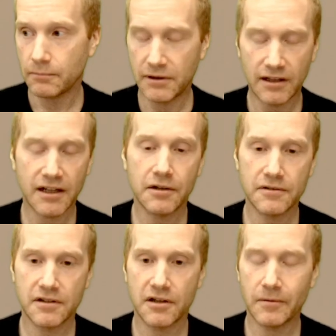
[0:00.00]

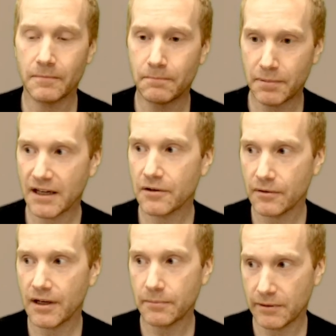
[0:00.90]
players that are
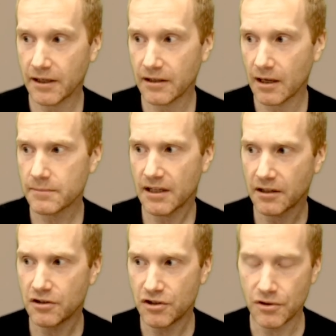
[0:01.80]
better at playing games,
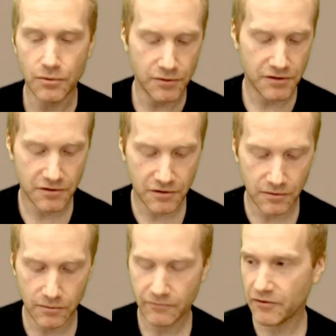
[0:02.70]
like used
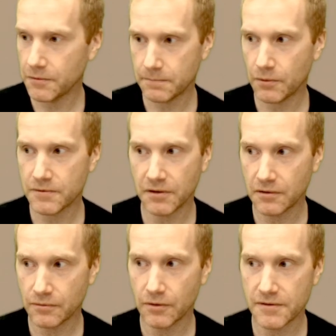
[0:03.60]
to first-person
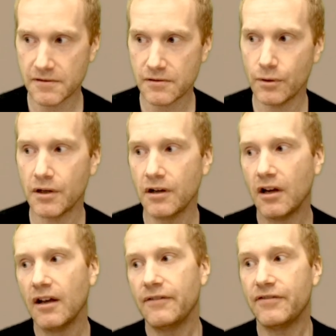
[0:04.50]
controls and so on,
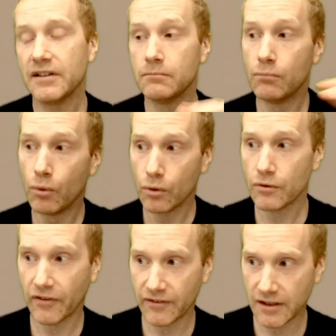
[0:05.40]
feel
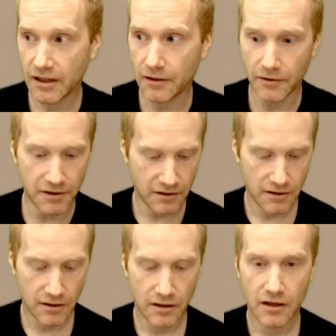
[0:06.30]
more scared.
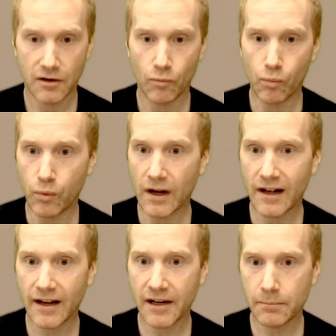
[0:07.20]

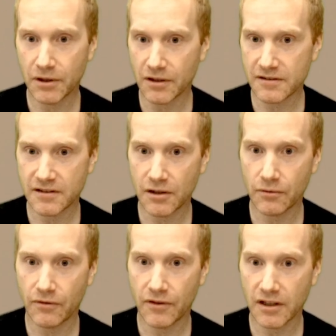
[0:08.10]
Why? Because they
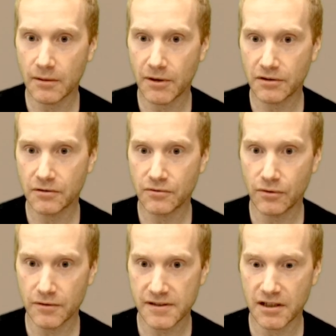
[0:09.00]
don't think about
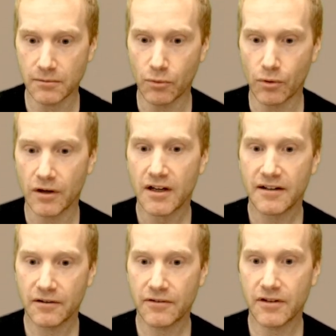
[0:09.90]
controls anymore.
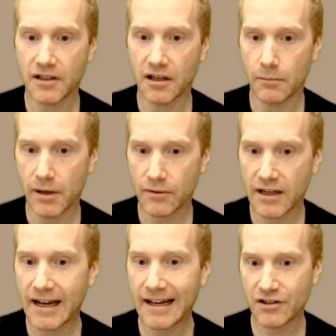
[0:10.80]
They're thinking
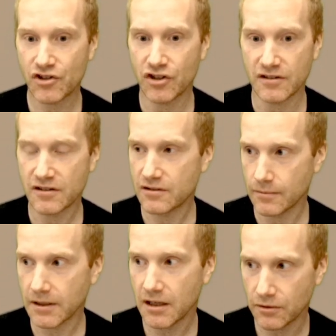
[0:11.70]
about actions.
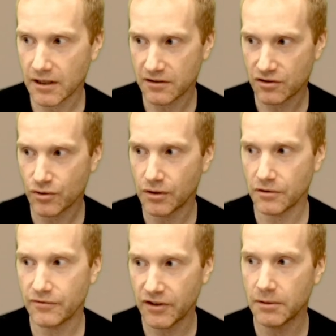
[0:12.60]
So again, you get a
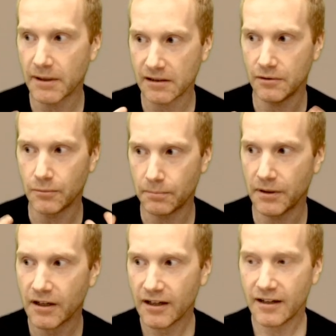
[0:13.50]
stronger feedback loop
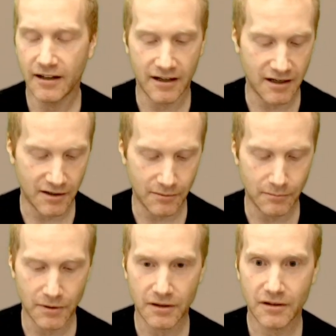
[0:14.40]

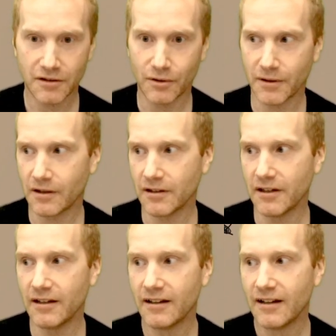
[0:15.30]
going
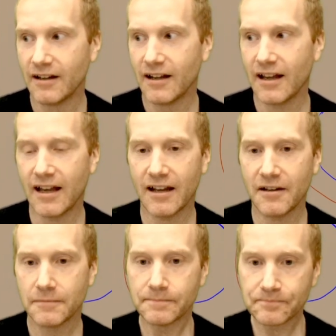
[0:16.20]
on.
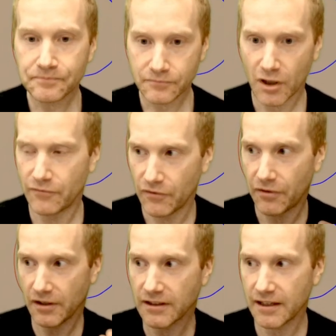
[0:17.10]
And of
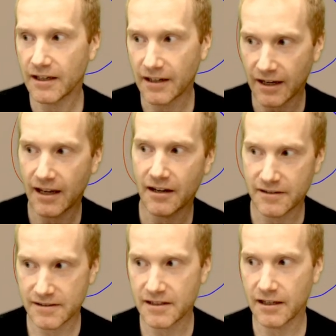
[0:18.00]
thinking and
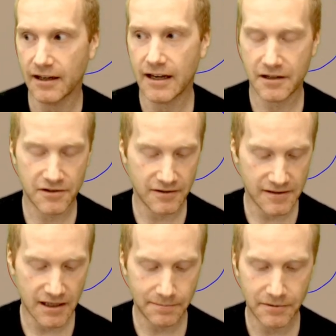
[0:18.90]
seeing
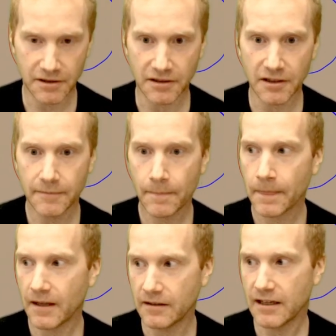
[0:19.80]
actions happening.
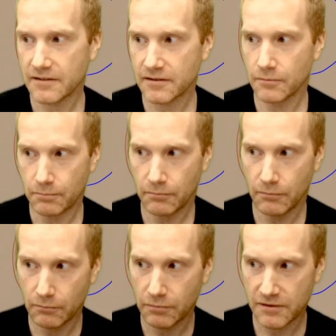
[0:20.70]
And that's
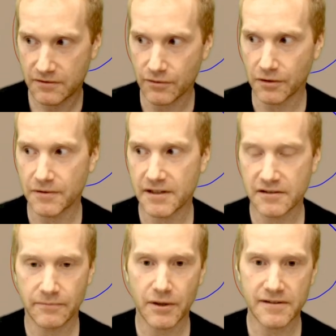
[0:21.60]
stronger
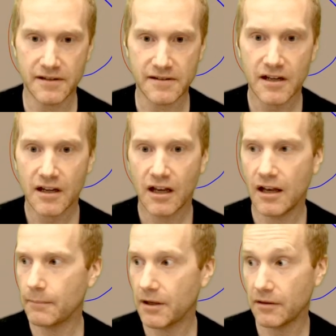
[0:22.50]
sense of presence.
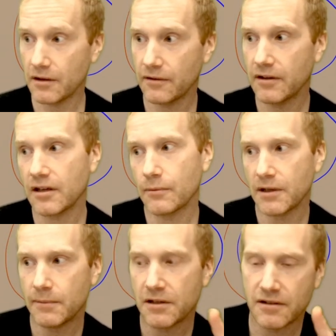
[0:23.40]
Another thing I
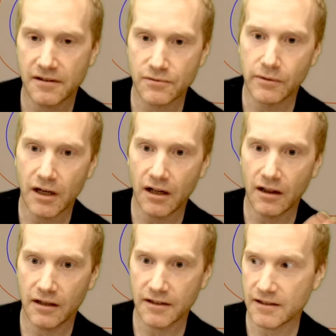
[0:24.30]
want to mention as
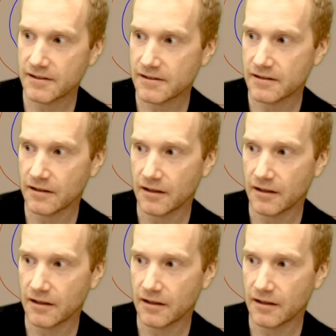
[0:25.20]
well is